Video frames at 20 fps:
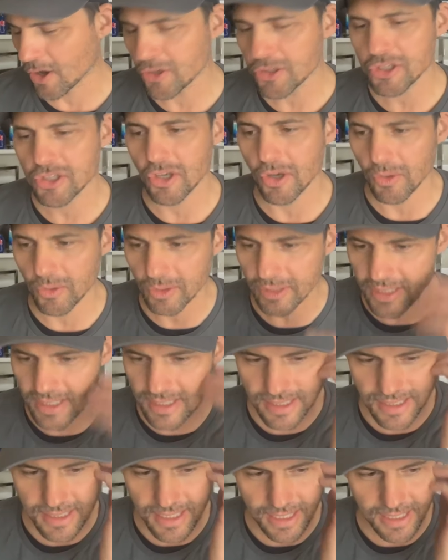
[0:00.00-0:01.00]
I also,
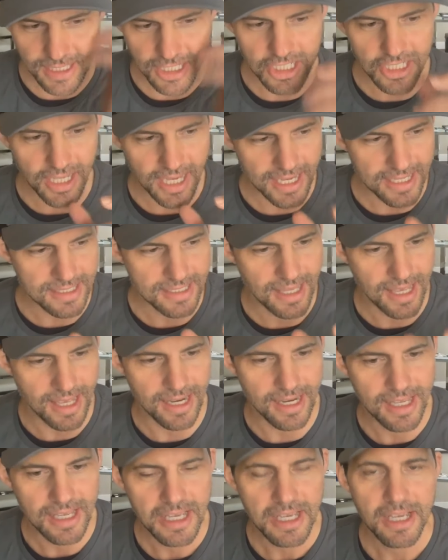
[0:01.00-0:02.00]
Lisa said that she has
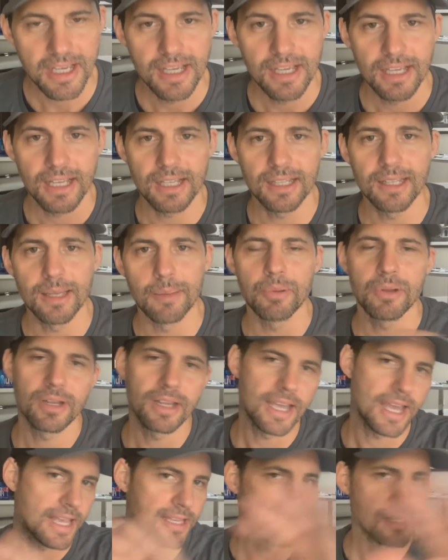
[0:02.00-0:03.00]
that
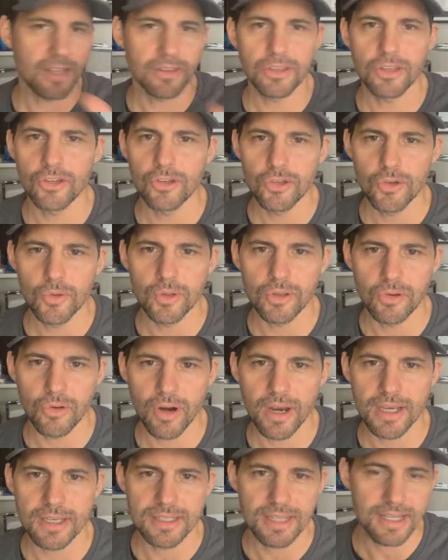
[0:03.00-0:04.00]
clip. It has nothing to do
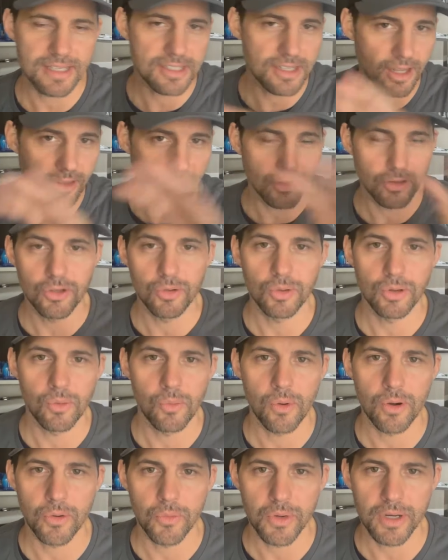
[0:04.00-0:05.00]
with grace. It has nothing to do
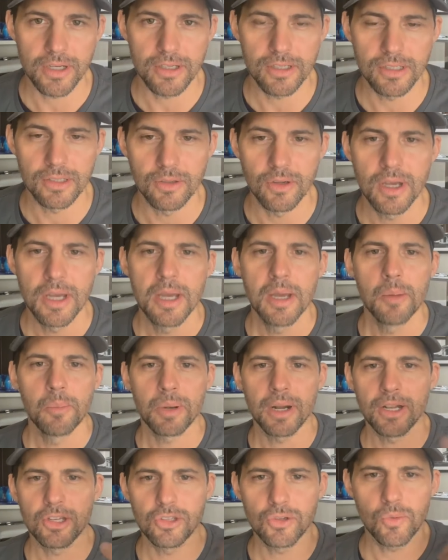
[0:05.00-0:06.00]
with what I want to read to you.
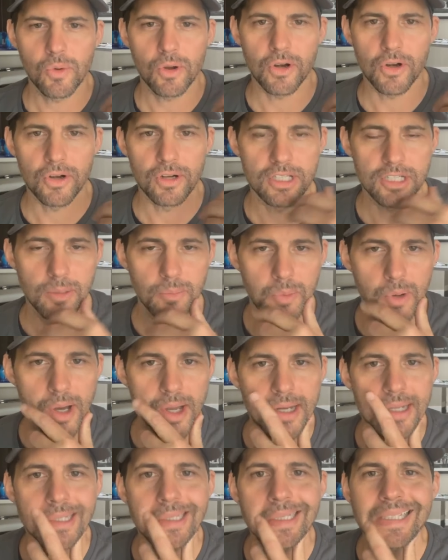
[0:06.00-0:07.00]
But I do want her to
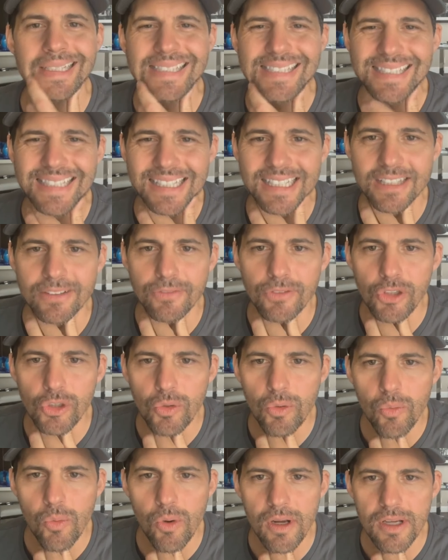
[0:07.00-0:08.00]
jump on. Lisa, if
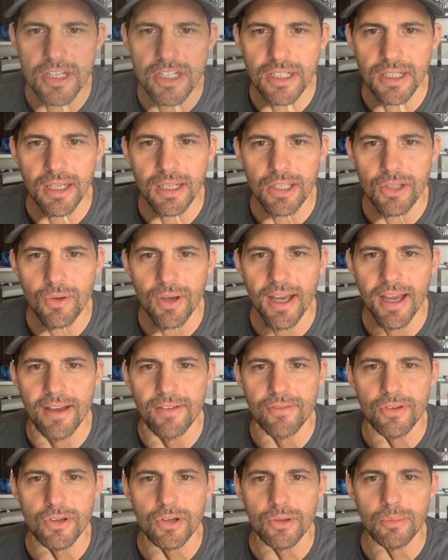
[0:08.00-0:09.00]
you're watching and you
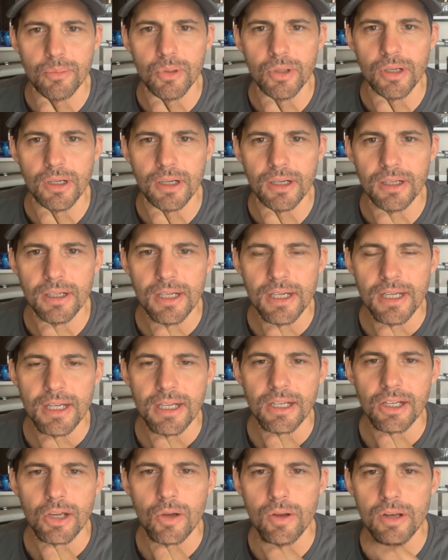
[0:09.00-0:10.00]
have your book,
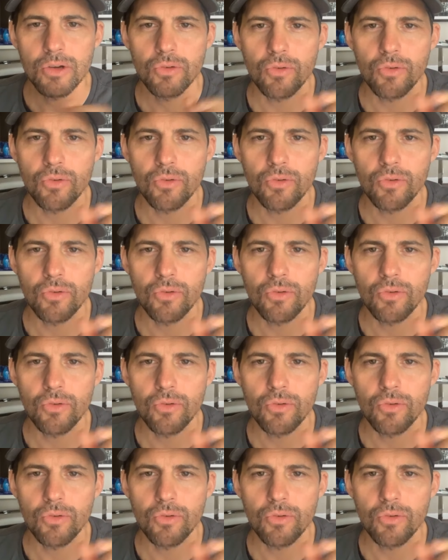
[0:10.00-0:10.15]
go